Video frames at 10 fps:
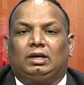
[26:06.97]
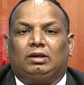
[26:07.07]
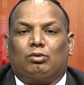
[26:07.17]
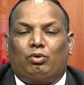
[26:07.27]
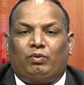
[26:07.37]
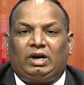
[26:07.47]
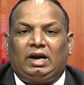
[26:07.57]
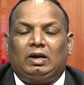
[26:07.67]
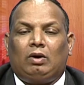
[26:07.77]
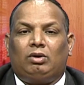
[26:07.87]
Override
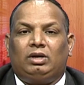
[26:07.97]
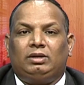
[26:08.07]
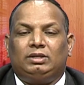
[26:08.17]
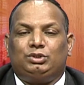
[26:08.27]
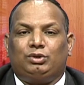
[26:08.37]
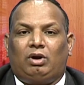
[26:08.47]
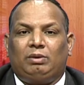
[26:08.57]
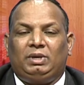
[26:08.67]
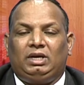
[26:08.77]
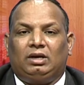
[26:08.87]
order should not
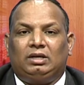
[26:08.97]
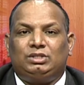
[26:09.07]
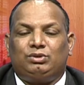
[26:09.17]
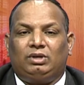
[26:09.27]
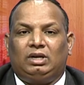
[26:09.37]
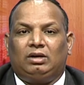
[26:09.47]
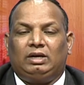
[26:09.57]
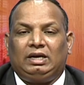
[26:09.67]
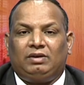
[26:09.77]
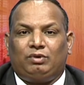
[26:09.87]
be understood in a
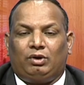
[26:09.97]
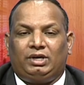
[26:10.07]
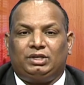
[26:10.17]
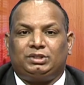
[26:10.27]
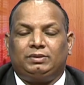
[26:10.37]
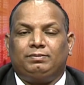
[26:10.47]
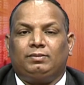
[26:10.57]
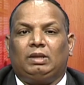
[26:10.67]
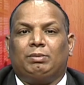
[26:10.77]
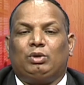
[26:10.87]
negative connotation,
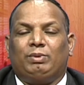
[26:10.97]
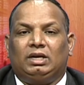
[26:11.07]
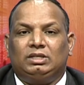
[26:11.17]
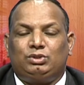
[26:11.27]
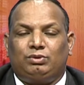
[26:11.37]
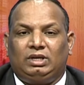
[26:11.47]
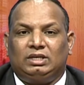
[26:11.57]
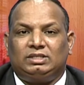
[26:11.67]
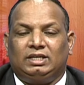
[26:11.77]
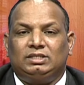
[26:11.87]
but to be understood in a
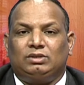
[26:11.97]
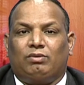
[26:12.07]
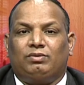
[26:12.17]
sense of